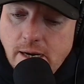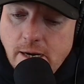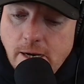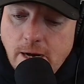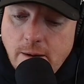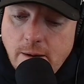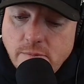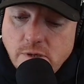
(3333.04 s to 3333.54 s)

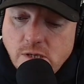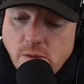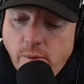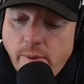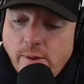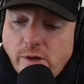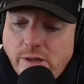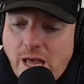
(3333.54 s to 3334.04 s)
Um, so
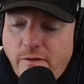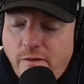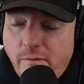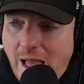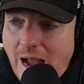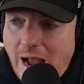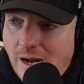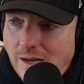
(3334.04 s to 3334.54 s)
when we looked at it
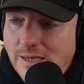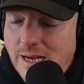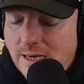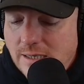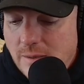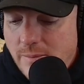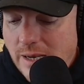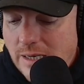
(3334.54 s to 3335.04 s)
from that yeah,
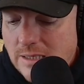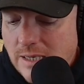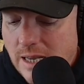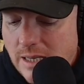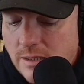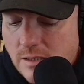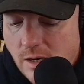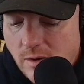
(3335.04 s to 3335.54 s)
context, it makes
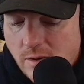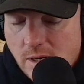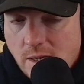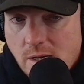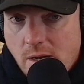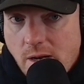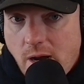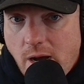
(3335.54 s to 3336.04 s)
sense. So
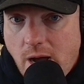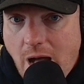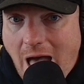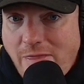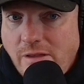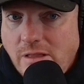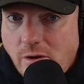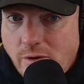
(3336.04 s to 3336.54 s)
uh,
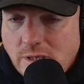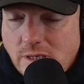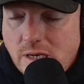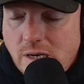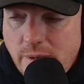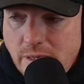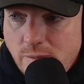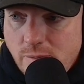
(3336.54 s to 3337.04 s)
I think there is
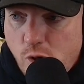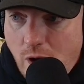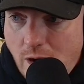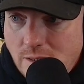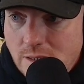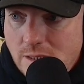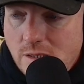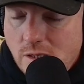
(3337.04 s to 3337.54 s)
going to be some
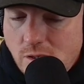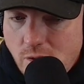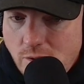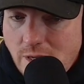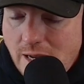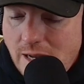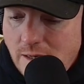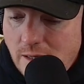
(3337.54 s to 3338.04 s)
craziness as
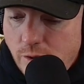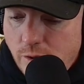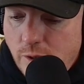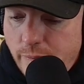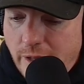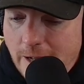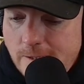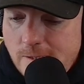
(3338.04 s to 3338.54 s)
soon as they hit
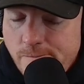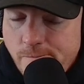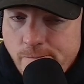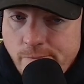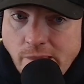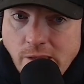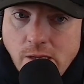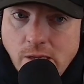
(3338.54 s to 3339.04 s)
dealership lots.
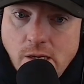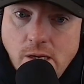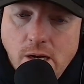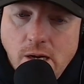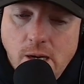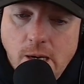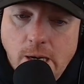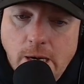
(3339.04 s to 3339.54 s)

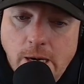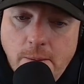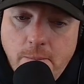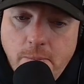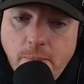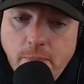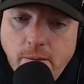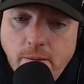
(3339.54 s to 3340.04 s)

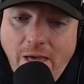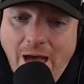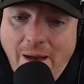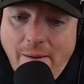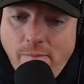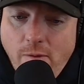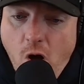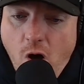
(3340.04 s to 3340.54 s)
Um,
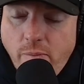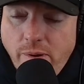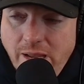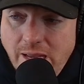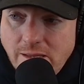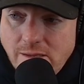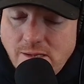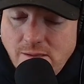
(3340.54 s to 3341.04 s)
that,
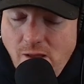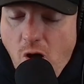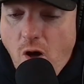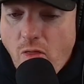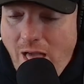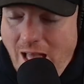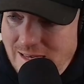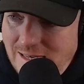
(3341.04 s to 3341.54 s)
albeit,
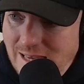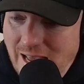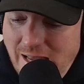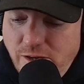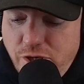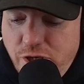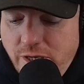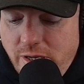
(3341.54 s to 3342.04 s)
all that
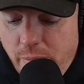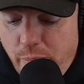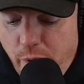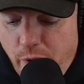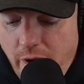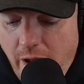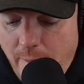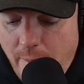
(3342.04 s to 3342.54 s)
said, she did
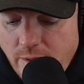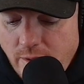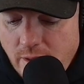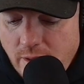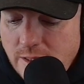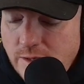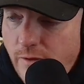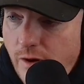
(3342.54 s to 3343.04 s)
put her name on
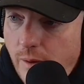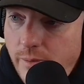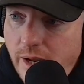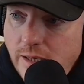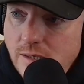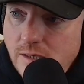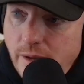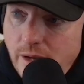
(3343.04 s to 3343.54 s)
the list for
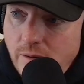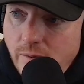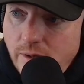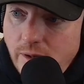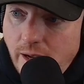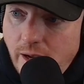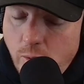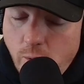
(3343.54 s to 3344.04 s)
updates about
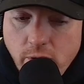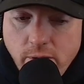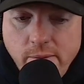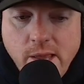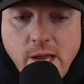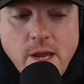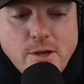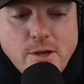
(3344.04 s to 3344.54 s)
when they can order.